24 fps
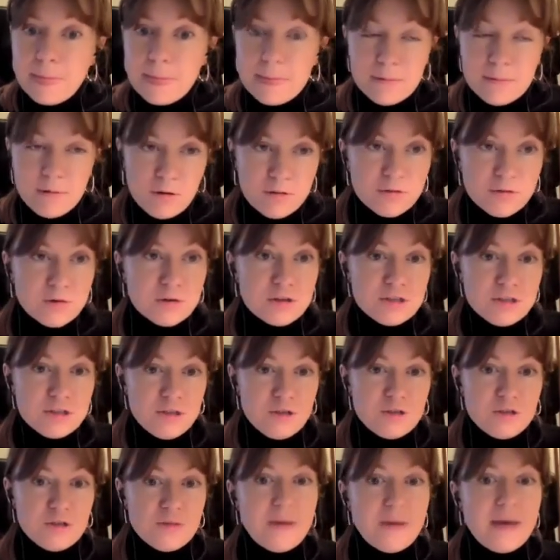Of course, you
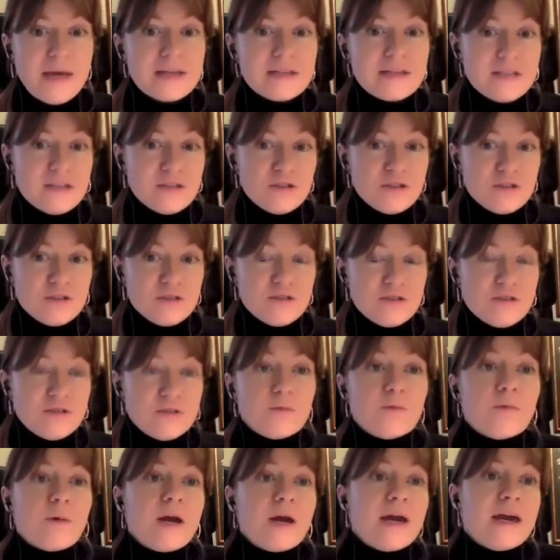should pay attention to the
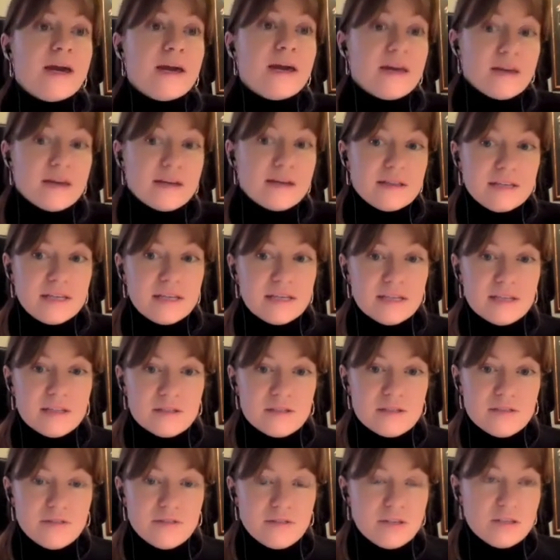way linking
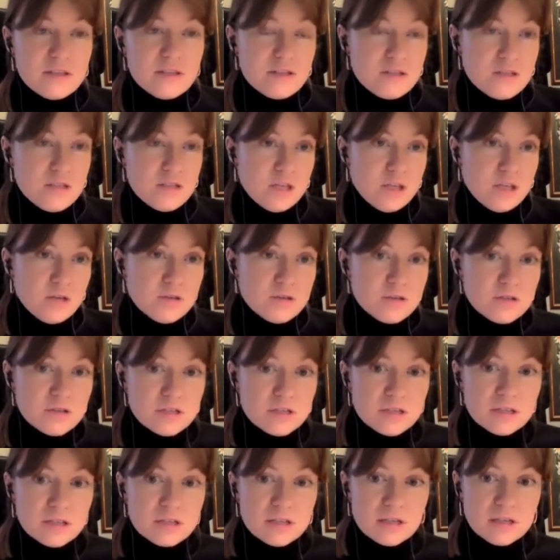devices are used
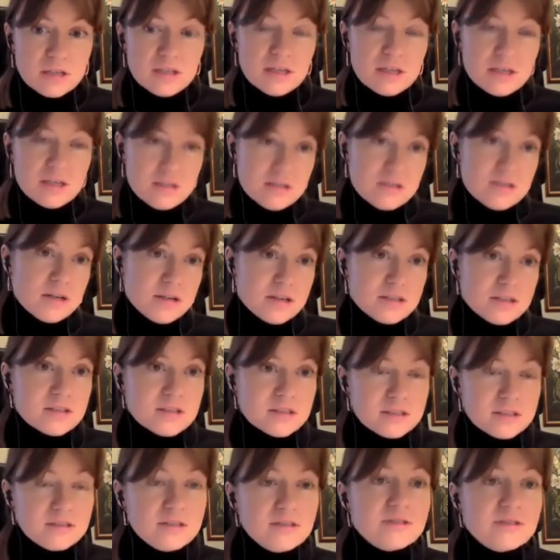in,
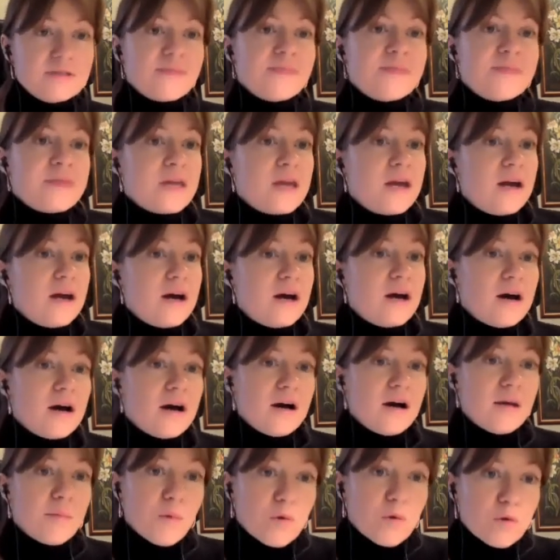articles.
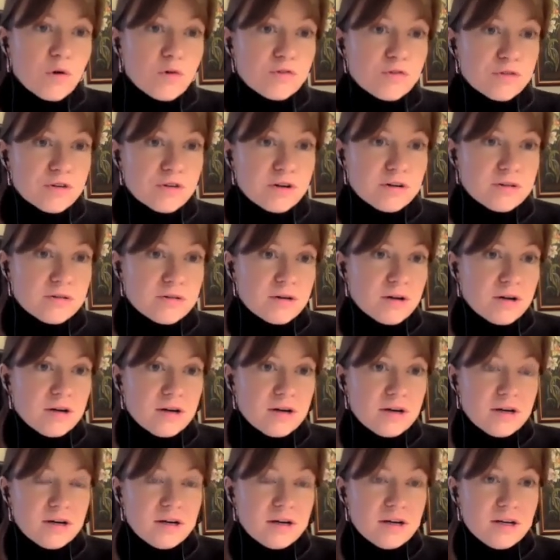Moreover,
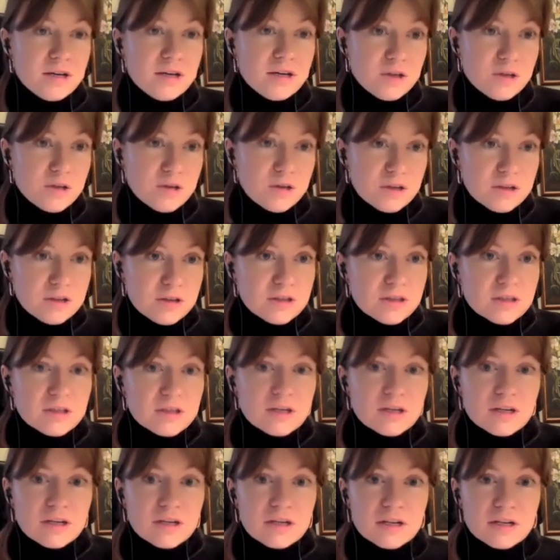you can
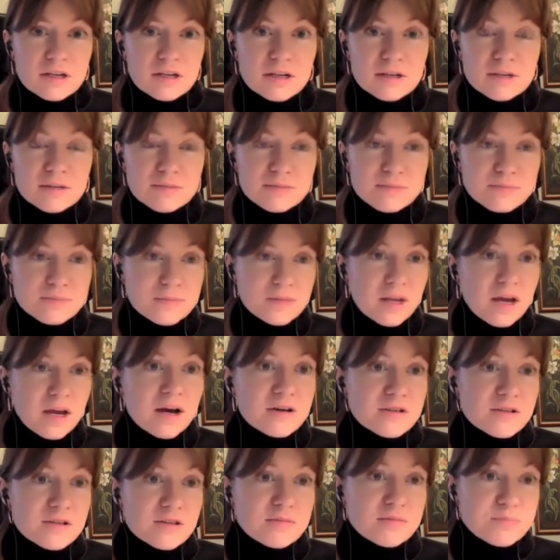
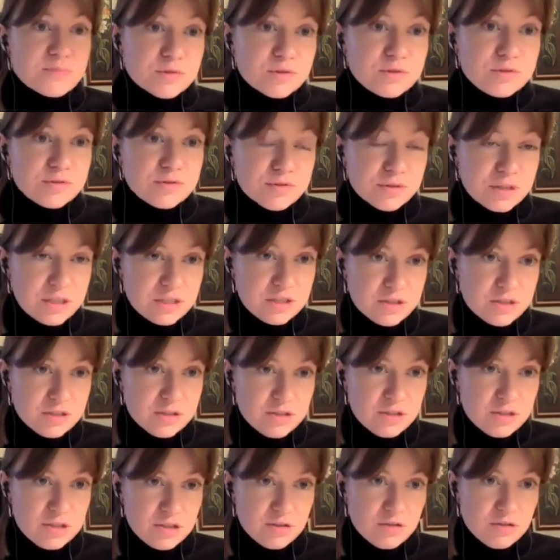ask the
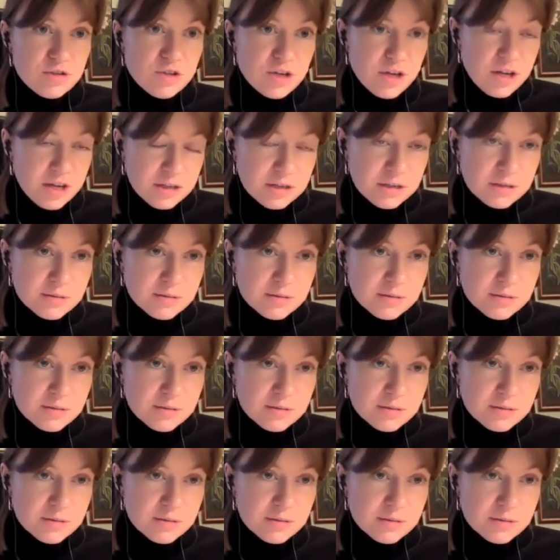proofreaders to check.